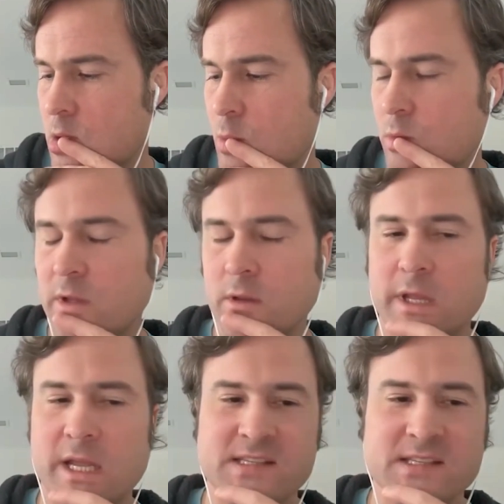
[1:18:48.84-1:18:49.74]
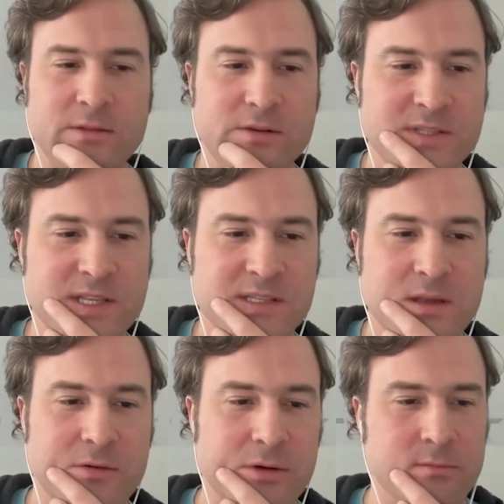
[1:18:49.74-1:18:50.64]
Well, like I said, there's these
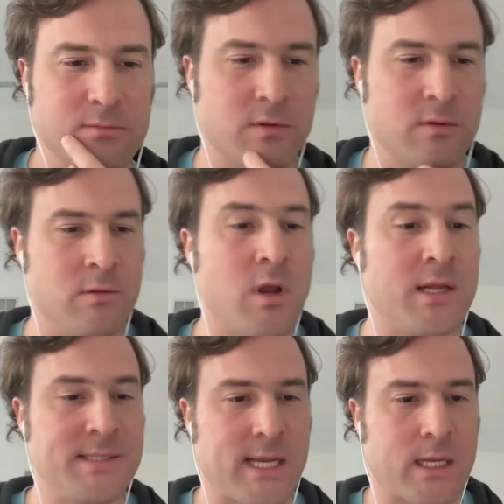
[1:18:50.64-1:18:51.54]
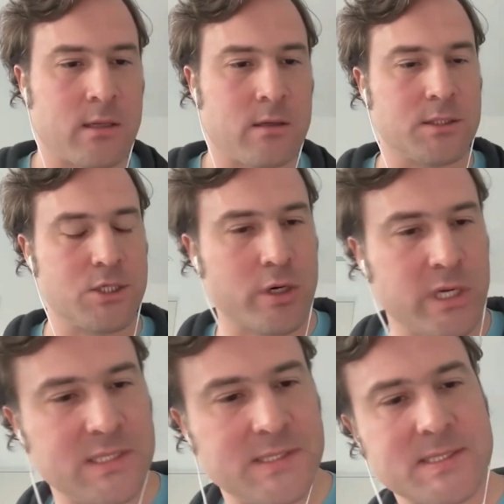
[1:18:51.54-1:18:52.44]
other non-technical
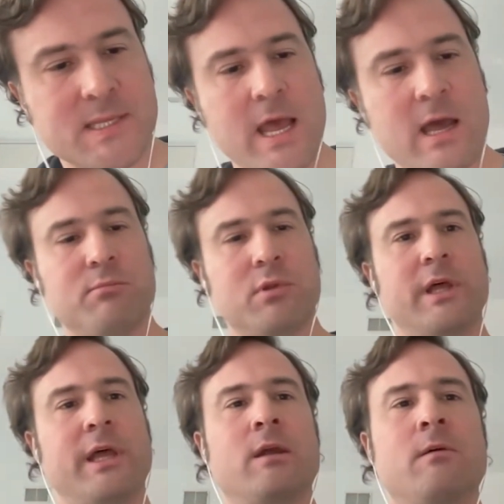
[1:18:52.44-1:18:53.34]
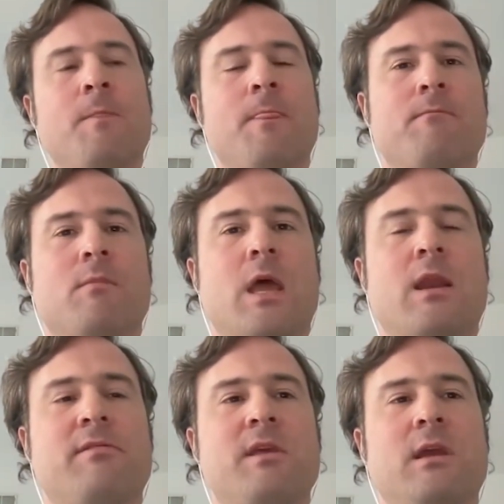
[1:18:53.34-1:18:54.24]
trends at play. And
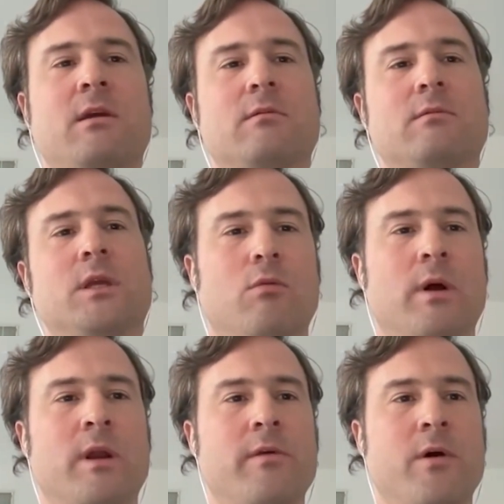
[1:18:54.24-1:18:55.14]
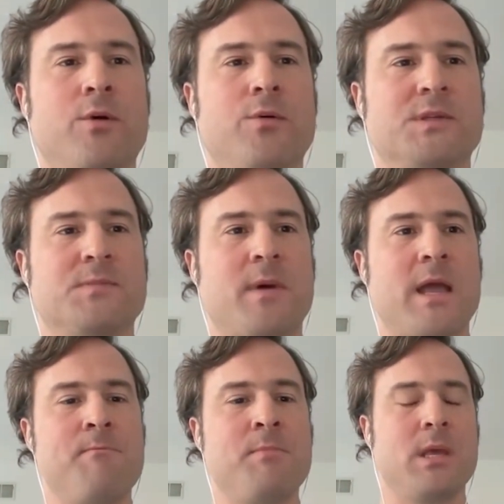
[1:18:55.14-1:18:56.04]
I think one of those
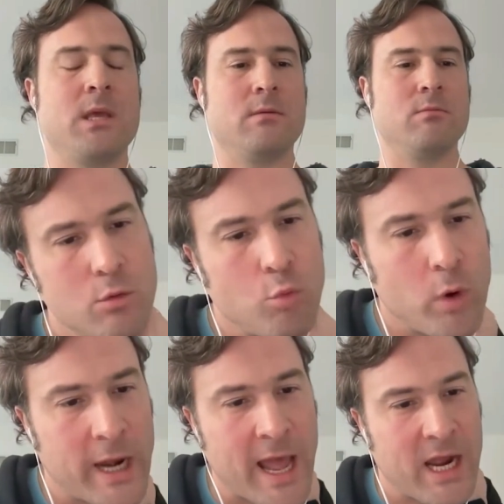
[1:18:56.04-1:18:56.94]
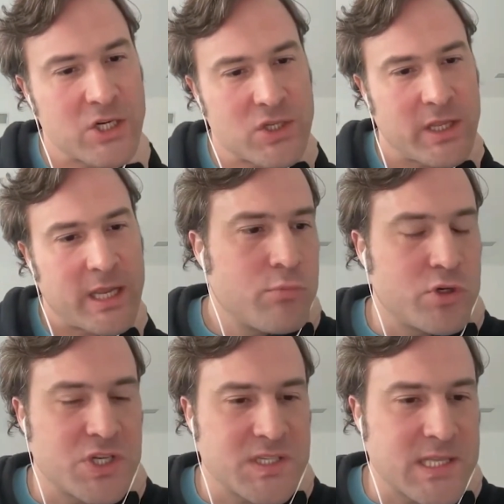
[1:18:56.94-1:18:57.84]
might be what actually
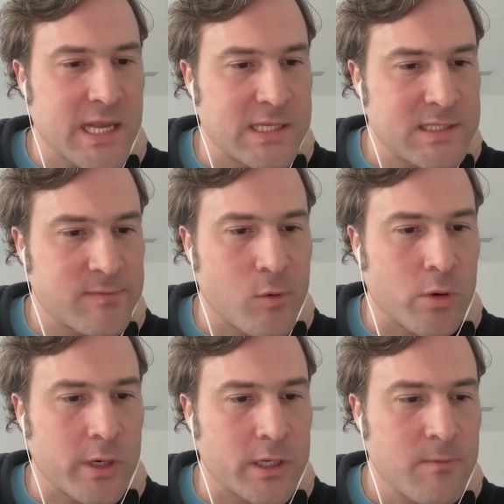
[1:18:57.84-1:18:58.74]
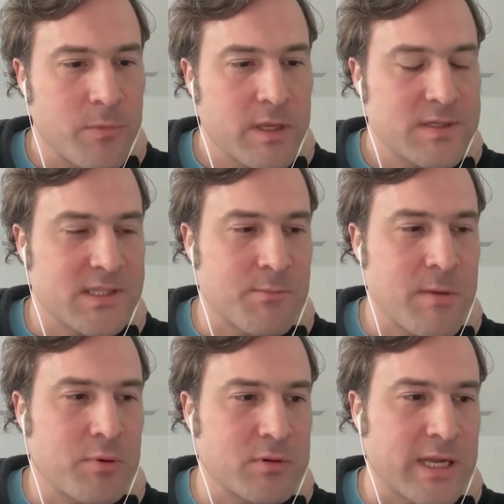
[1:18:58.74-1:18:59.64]
pushes things forward. Some
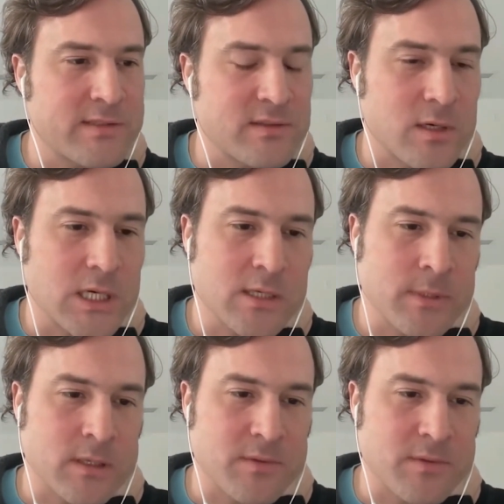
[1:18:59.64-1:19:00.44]
people like to talk about